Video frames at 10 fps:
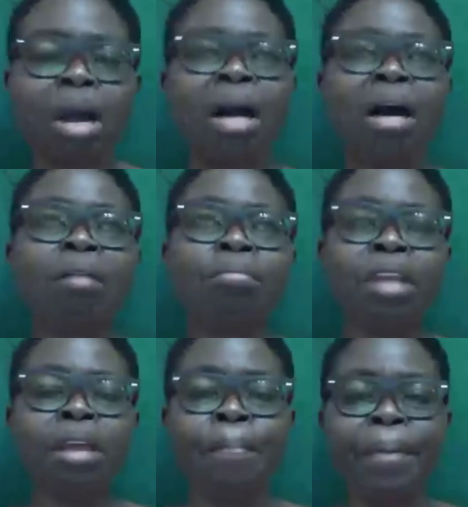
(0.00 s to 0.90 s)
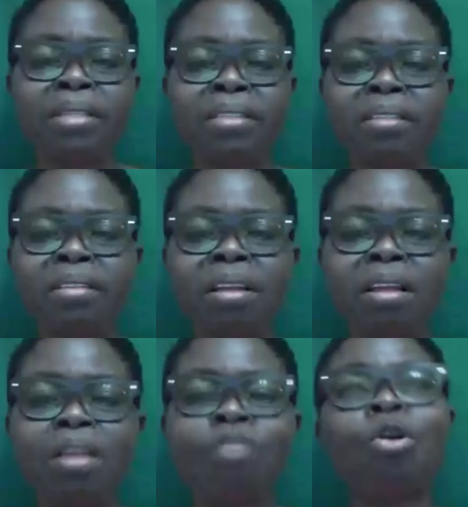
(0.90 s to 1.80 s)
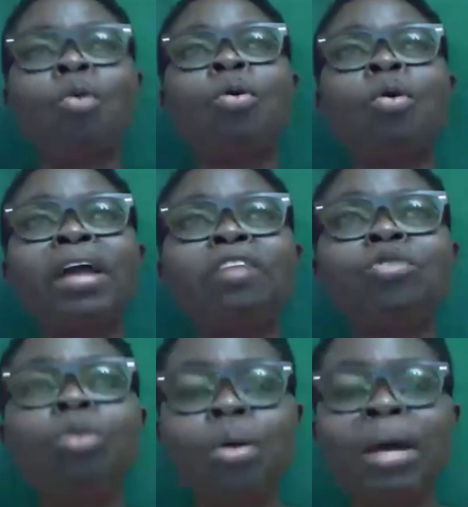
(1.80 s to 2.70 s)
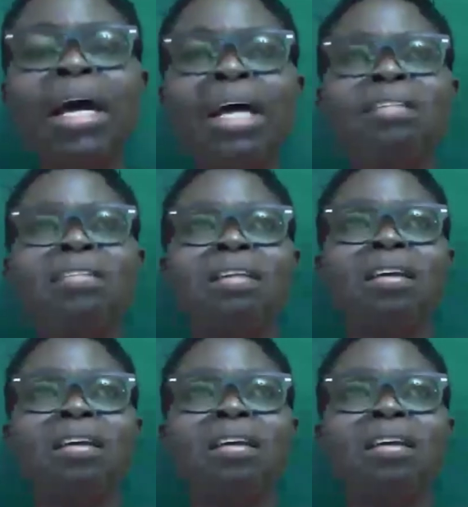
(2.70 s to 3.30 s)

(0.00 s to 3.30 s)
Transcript: uh, in person? So we're going to look at